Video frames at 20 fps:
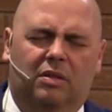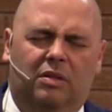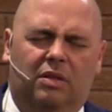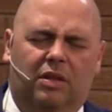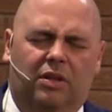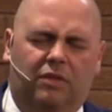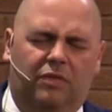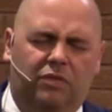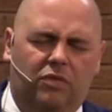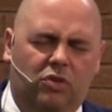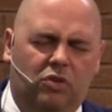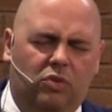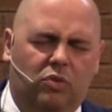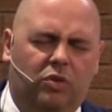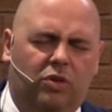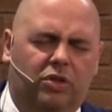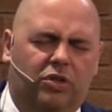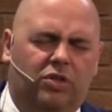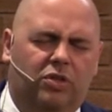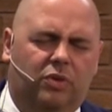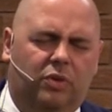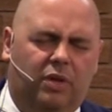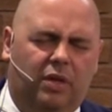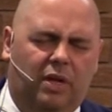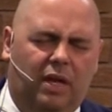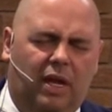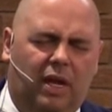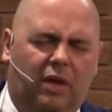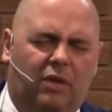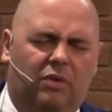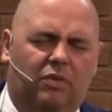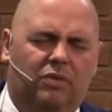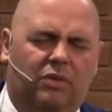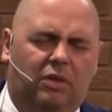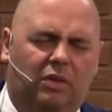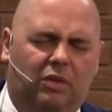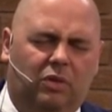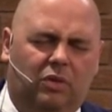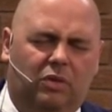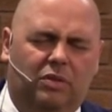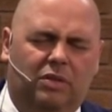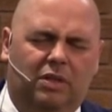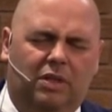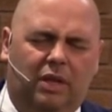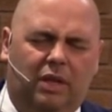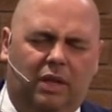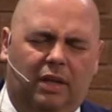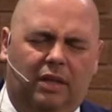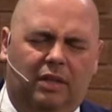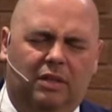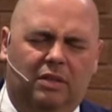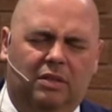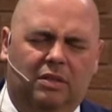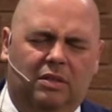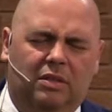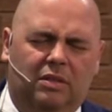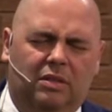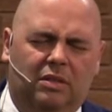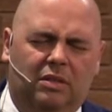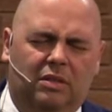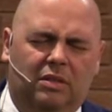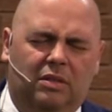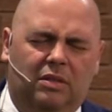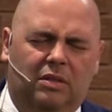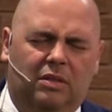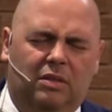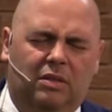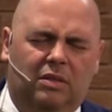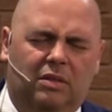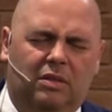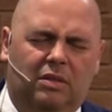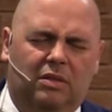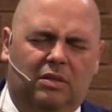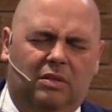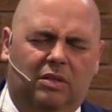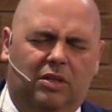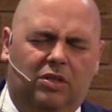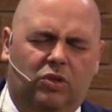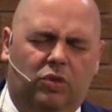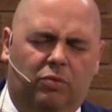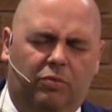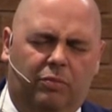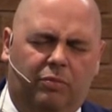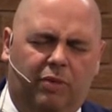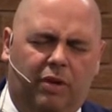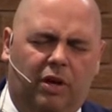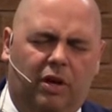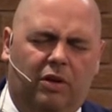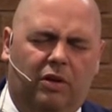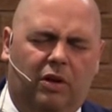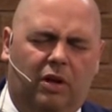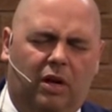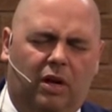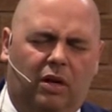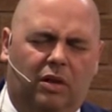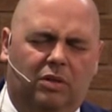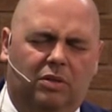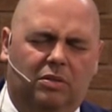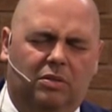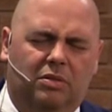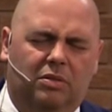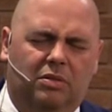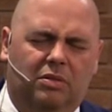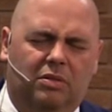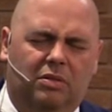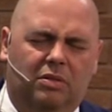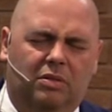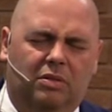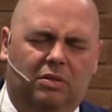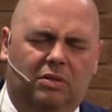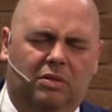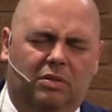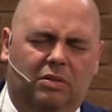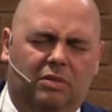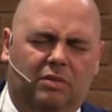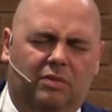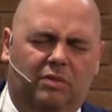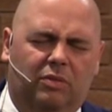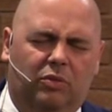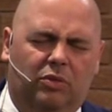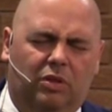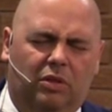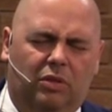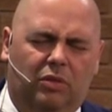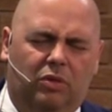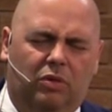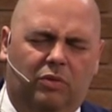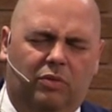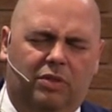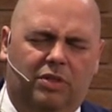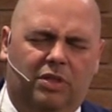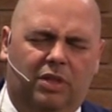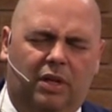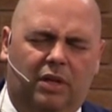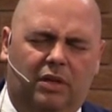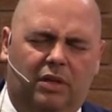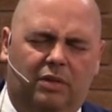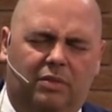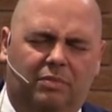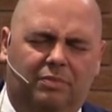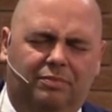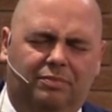That if you wish to encounter the Lord today, that you'll prepare your heart for what the Lord would say to you.